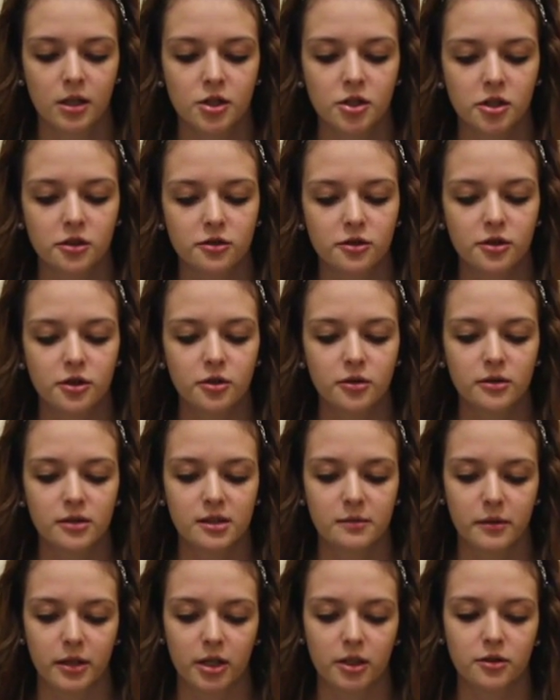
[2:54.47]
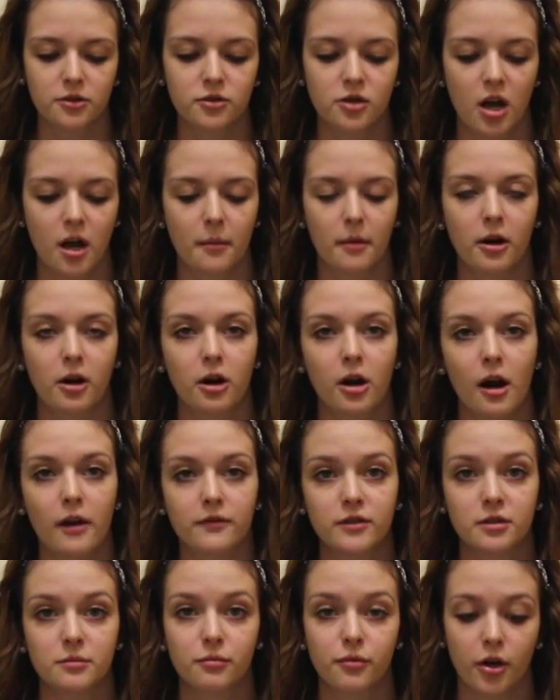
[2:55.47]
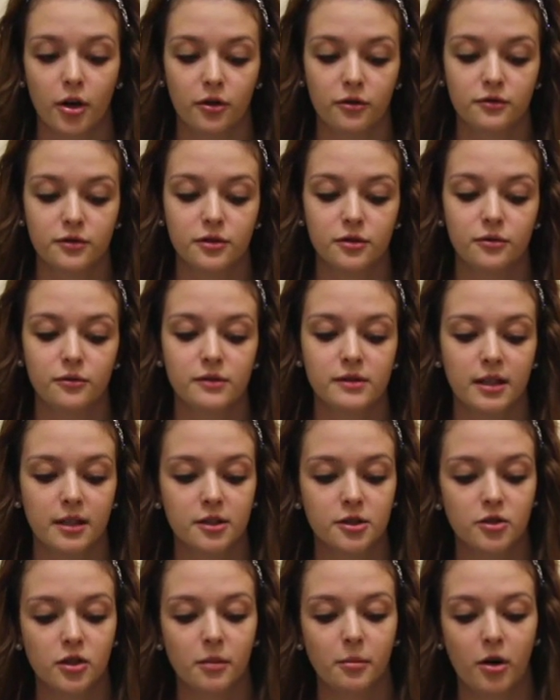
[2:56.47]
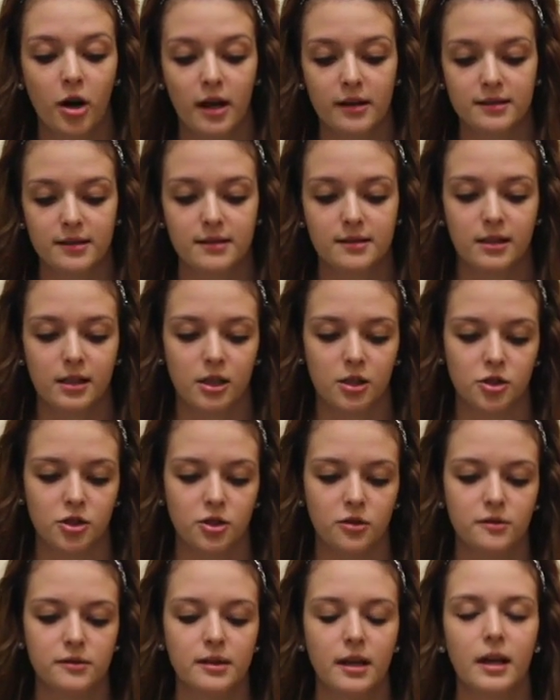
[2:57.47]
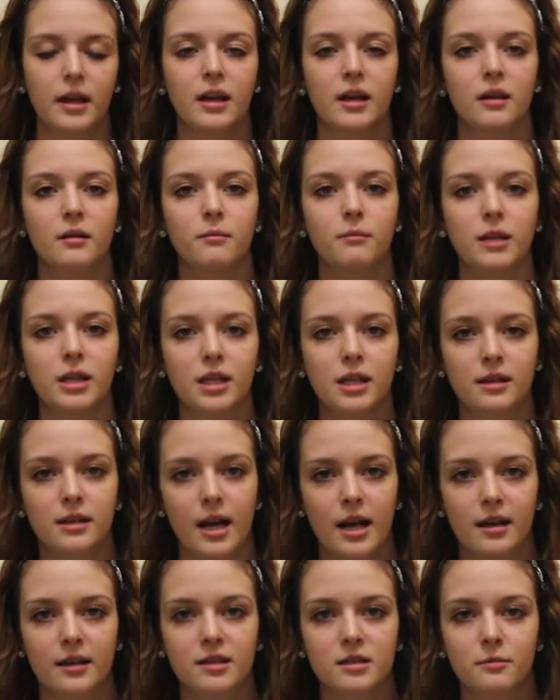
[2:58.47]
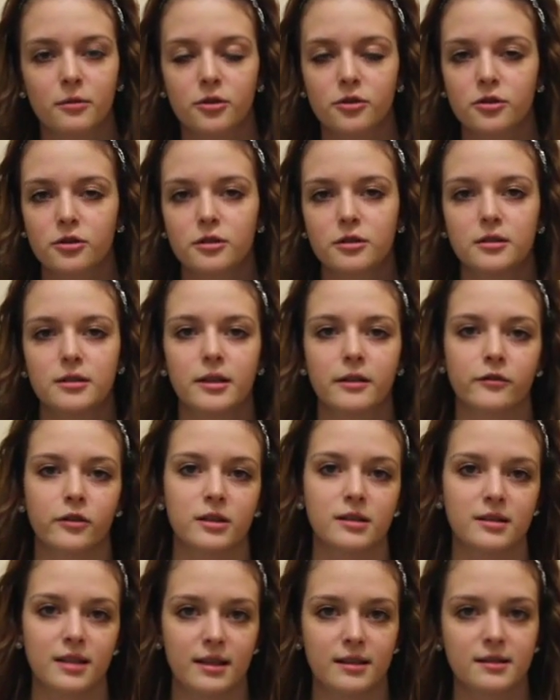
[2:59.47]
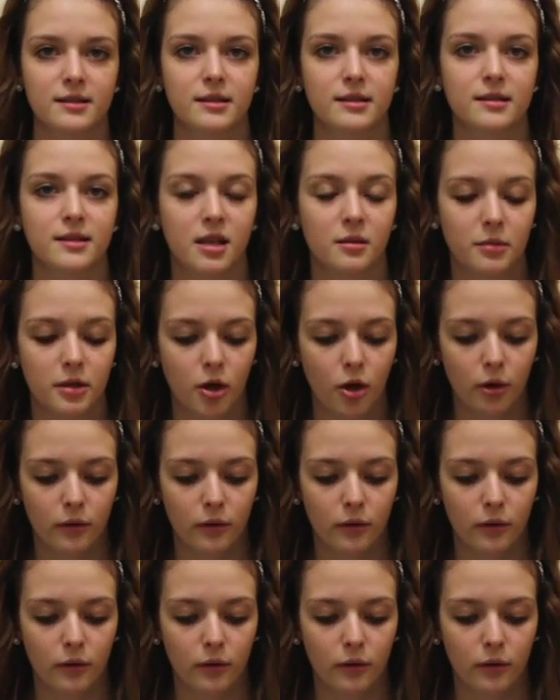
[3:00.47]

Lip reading: Children who experience trauma are often prone to sensory processing issues, meaning that exposure to different senses can be